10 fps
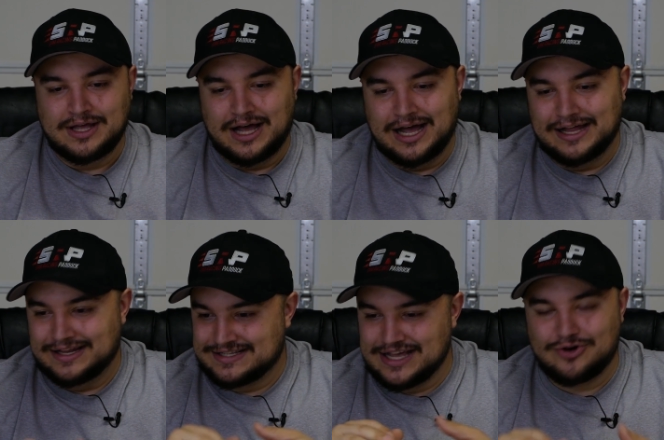uh,
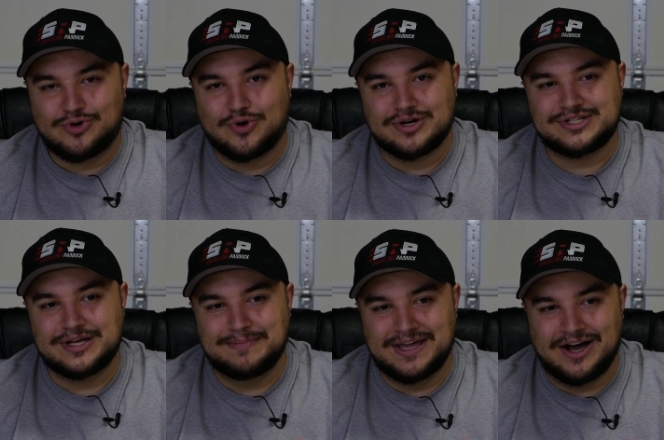Assetto
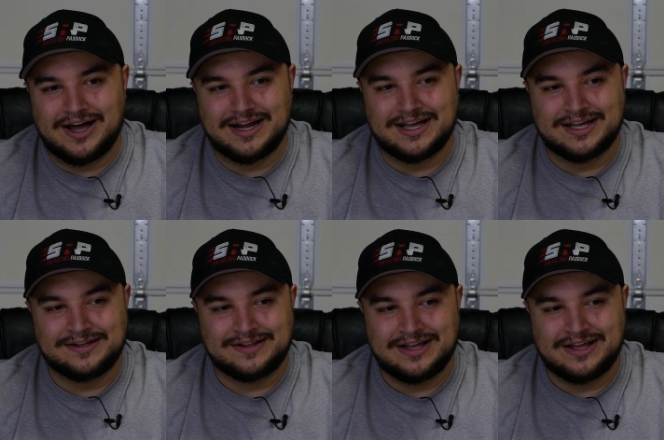Corsa Miata,